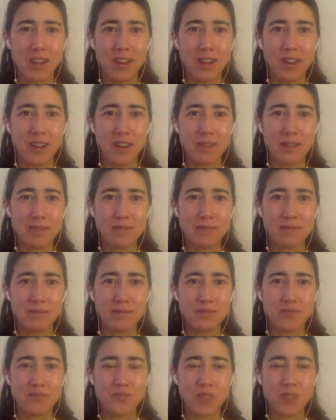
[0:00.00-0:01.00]

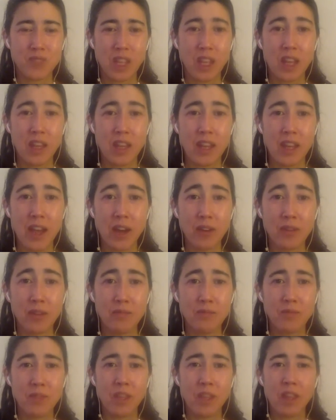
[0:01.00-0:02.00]
Now,
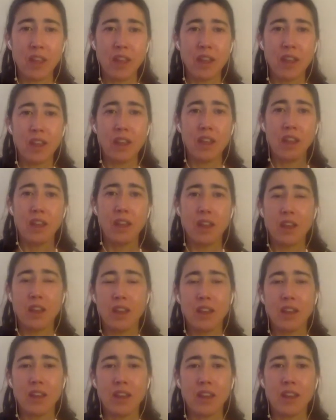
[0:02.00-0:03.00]

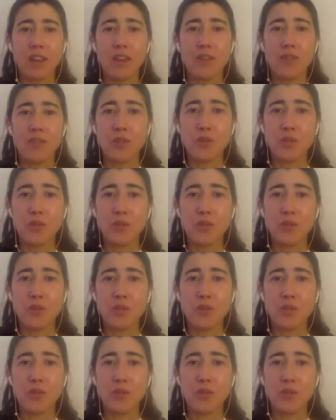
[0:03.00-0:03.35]
if